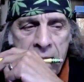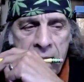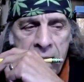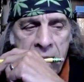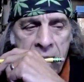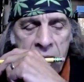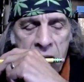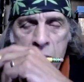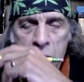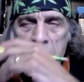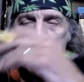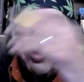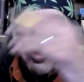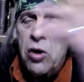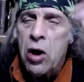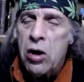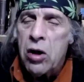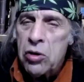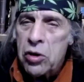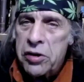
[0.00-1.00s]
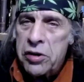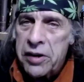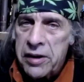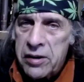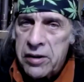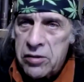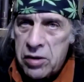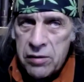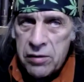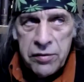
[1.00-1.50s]
So you want to call it looking
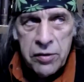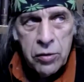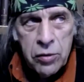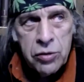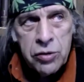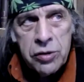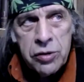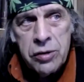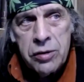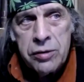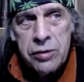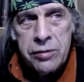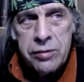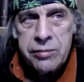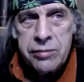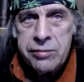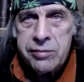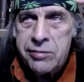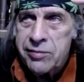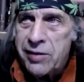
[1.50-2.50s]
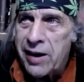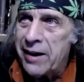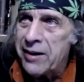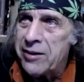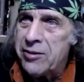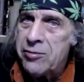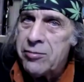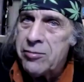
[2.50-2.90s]
into the future, fine.